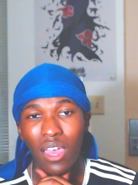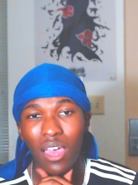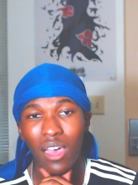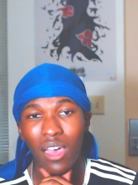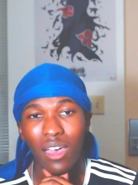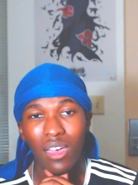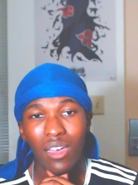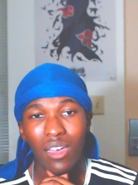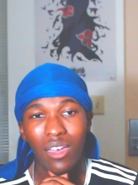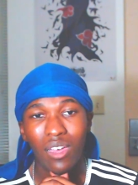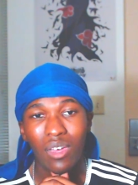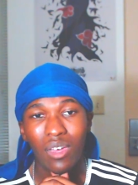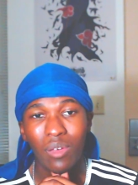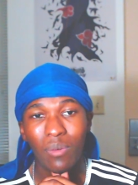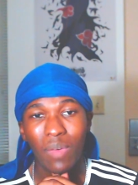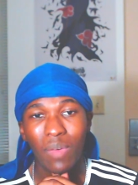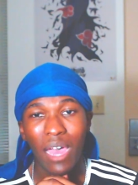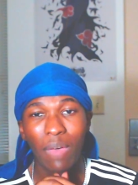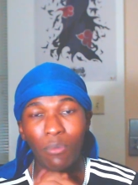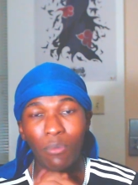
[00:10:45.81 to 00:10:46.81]

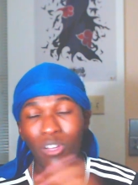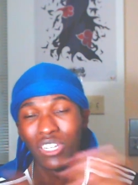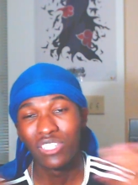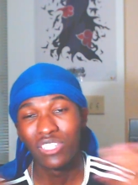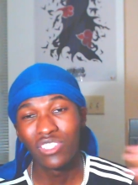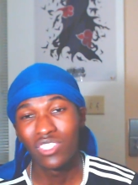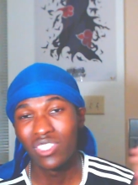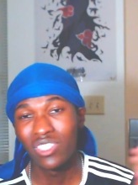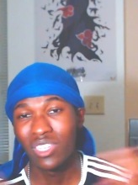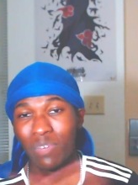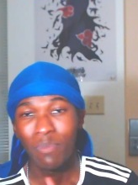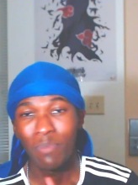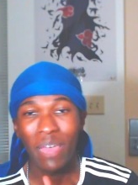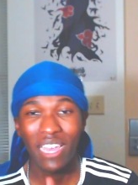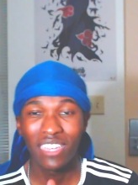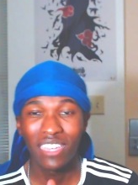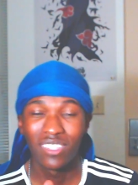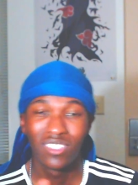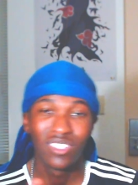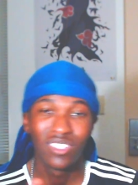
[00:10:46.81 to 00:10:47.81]
I want to just get
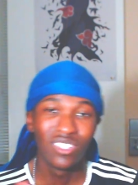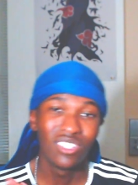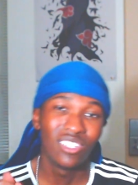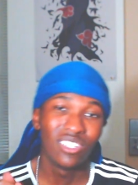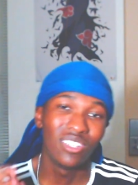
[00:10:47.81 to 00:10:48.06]
back into